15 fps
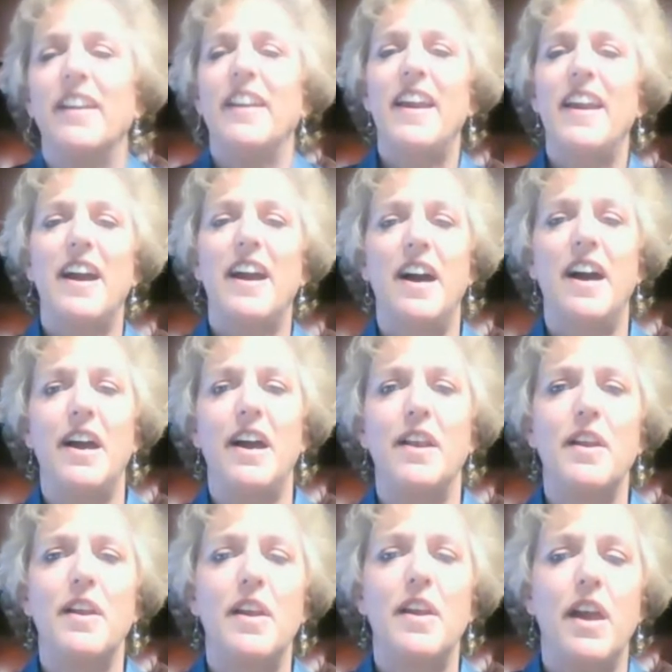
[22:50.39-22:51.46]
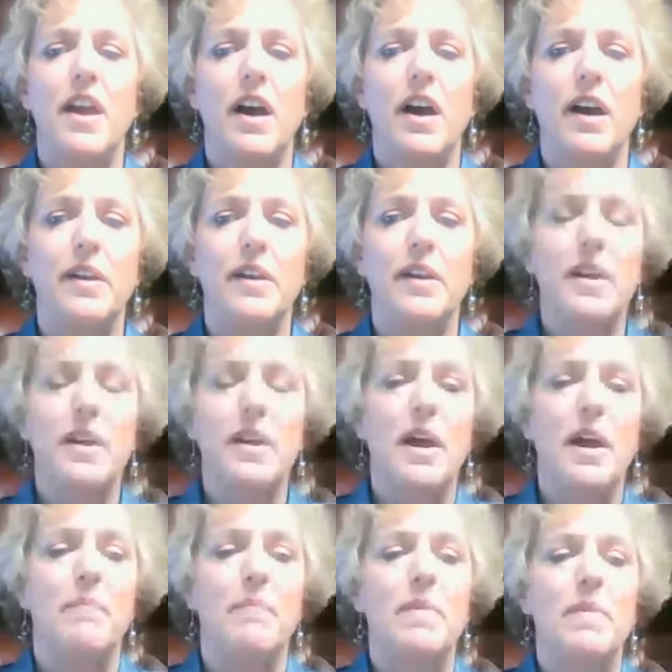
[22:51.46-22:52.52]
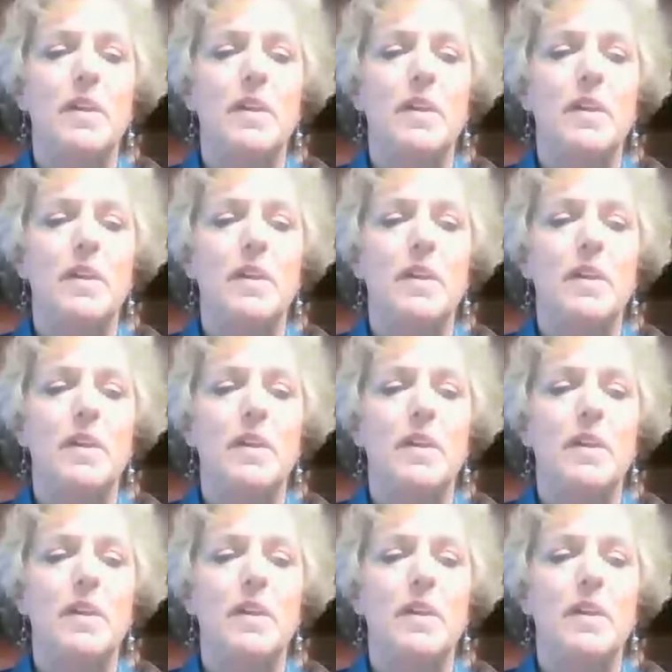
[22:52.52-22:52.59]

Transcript: and am